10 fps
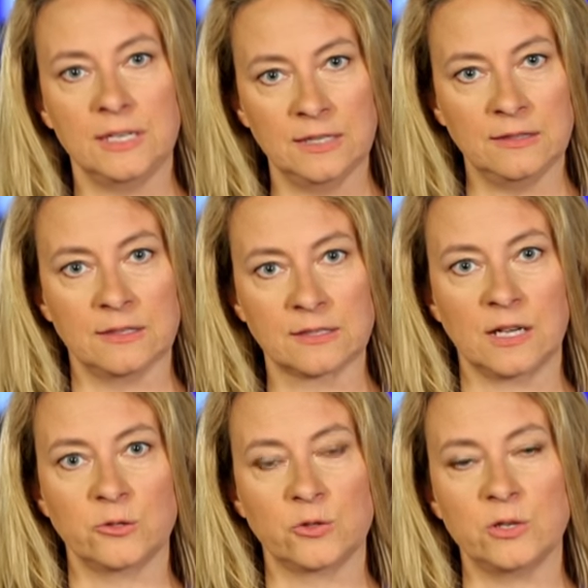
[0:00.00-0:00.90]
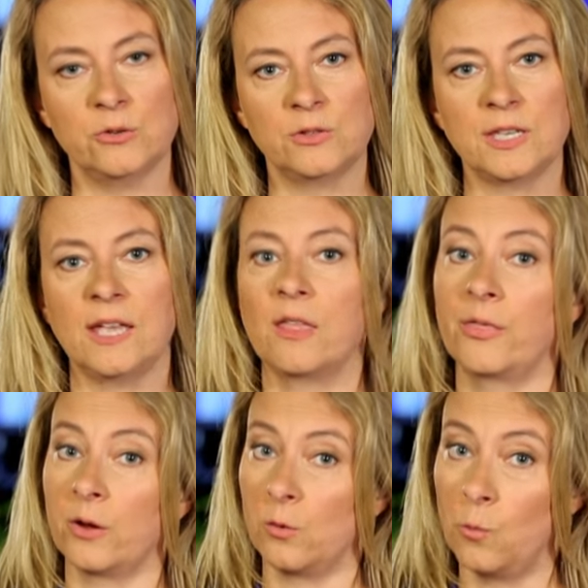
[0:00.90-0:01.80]
in this country who say
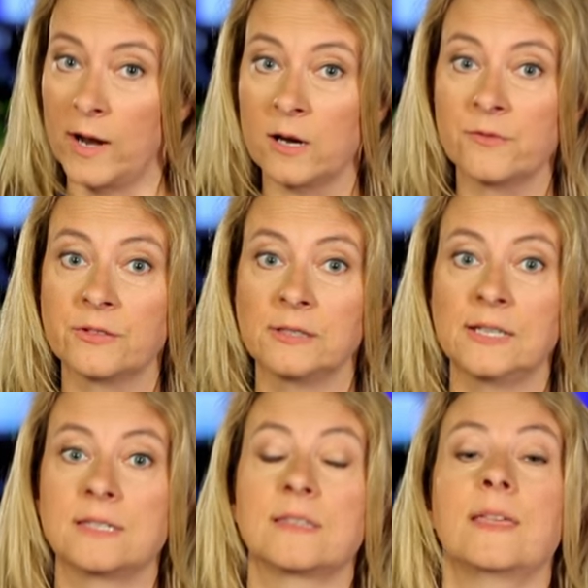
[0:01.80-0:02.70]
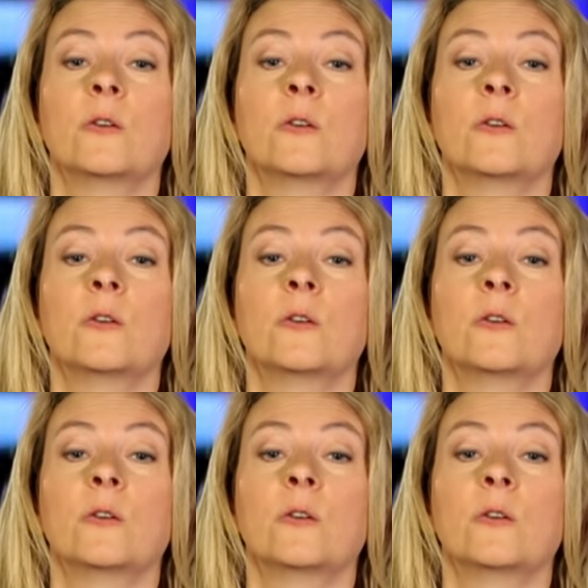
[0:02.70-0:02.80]
they're aware of the list.